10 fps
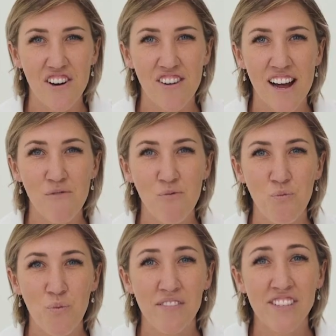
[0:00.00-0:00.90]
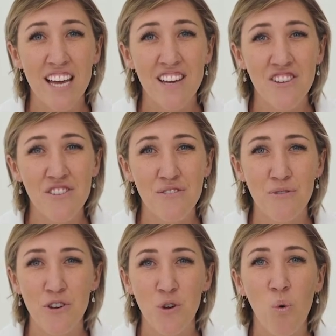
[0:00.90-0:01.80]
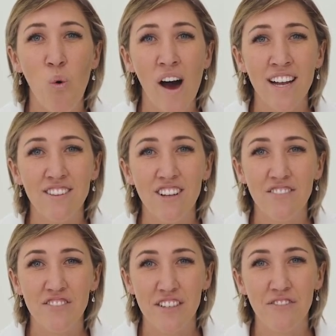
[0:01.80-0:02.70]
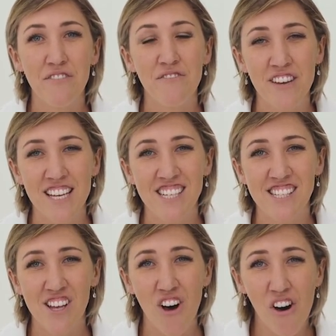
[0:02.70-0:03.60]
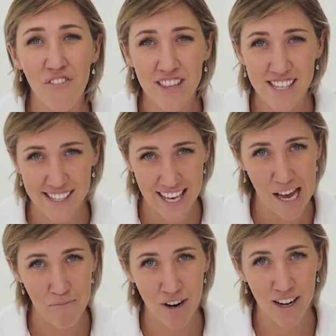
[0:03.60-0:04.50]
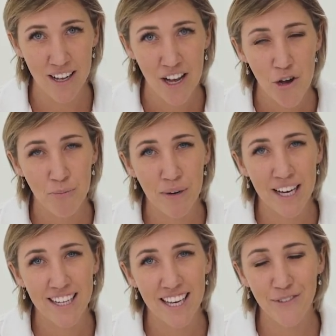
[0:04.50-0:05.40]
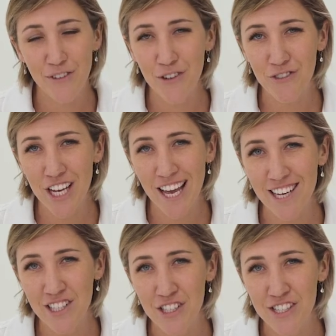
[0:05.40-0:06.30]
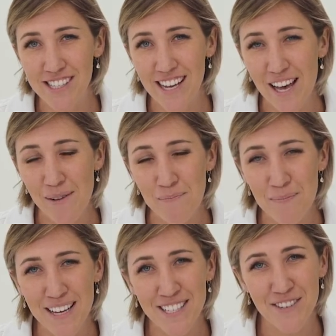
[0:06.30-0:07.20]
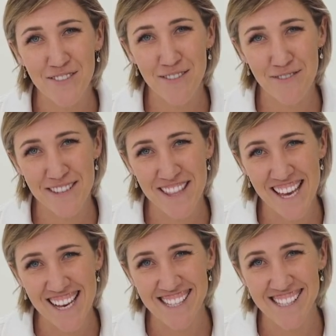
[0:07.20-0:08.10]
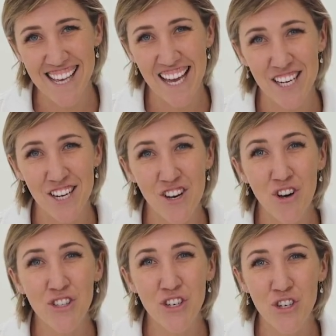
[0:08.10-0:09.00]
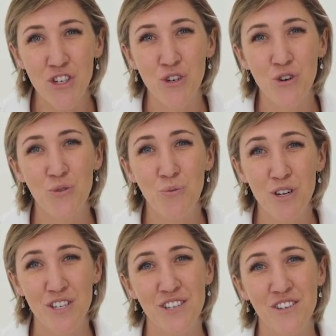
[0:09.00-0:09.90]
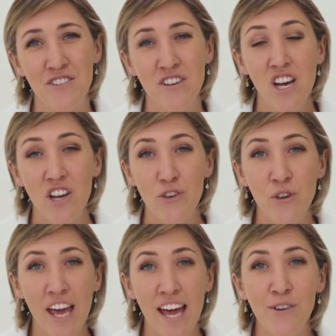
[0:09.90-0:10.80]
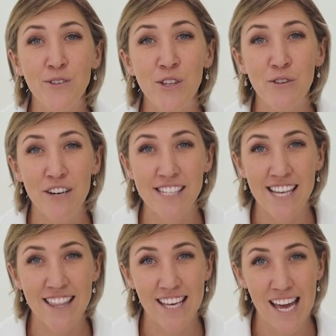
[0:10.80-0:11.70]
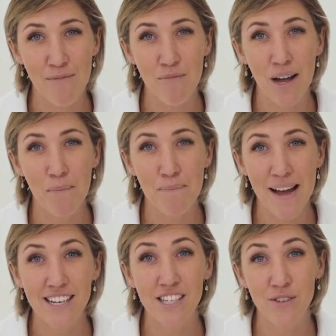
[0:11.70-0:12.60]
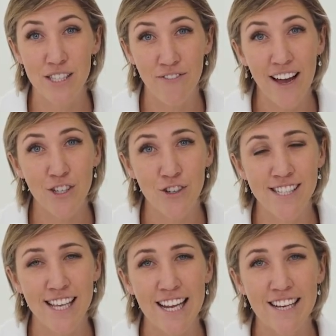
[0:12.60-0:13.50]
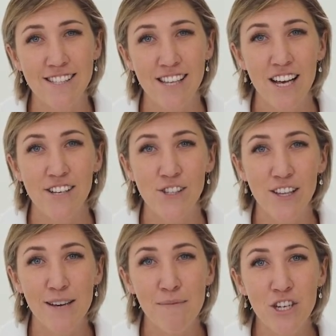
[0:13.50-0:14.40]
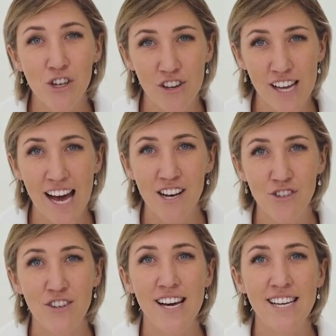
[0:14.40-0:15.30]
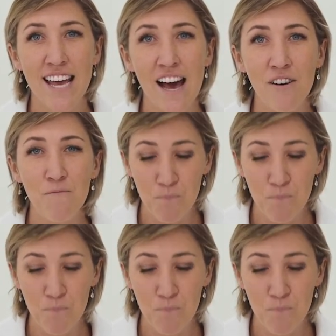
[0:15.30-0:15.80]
All right, we've taken you through quite a lot of different features of this camera, but if you've changed a bunch of different things and you're not too sure what to do, you can also reset the camera back to its factory settings. So let me show you how to do that now.